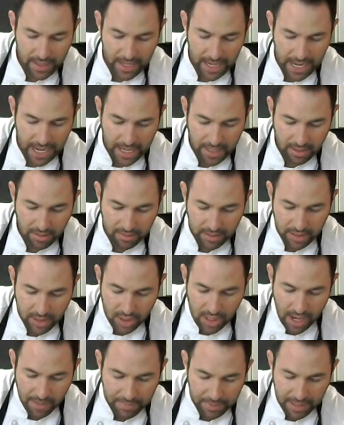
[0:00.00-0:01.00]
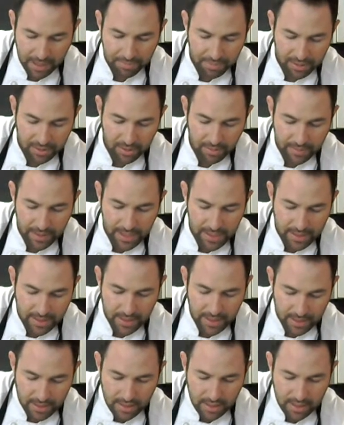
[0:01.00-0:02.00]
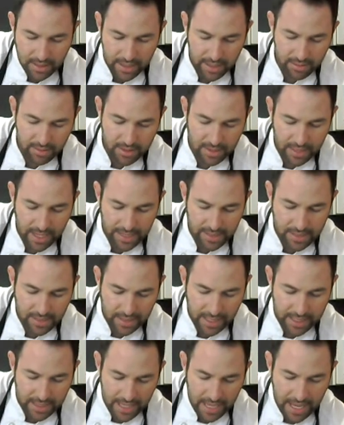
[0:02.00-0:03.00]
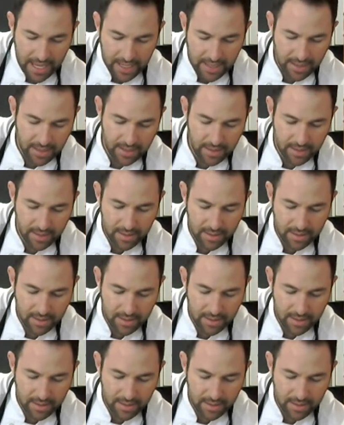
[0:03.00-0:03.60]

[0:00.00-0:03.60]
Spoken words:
And you can chop it up a little bit into thinner slices like that.